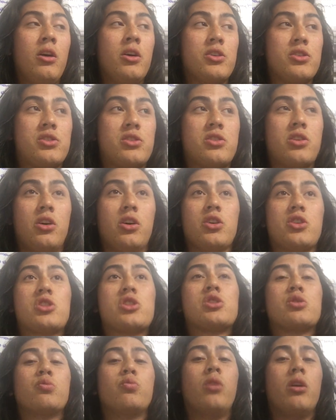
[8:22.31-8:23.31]
start
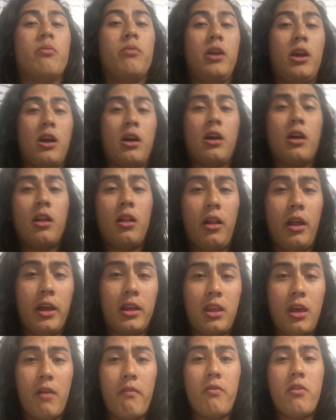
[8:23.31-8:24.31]
swimming
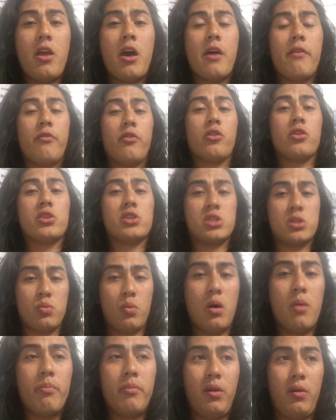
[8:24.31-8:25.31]
like they've never
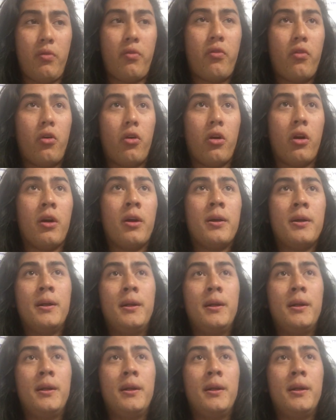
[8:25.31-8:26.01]
swum before.